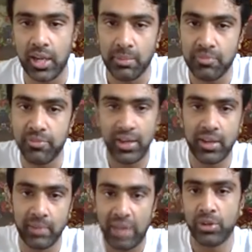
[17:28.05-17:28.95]
I'm
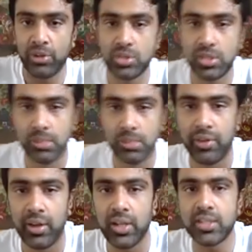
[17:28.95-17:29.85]
finding avenues to
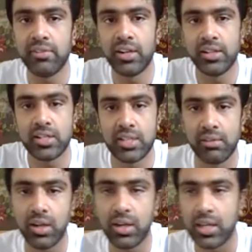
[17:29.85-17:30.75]
simplify it. Let's say Virendra
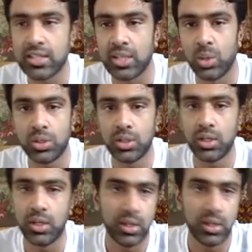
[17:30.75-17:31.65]
Sehwag gets out
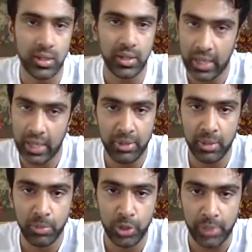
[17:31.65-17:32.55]

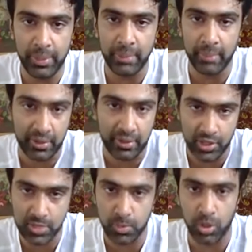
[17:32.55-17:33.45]
LBW nipping back
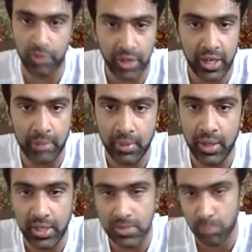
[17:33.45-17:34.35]
first ball of a game
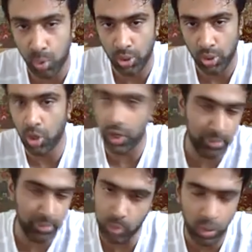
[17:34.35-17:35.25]
and he's bold, or
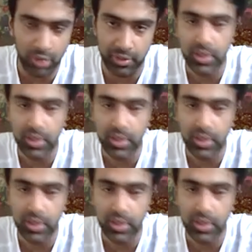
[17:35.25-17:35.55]
LBW, whatever.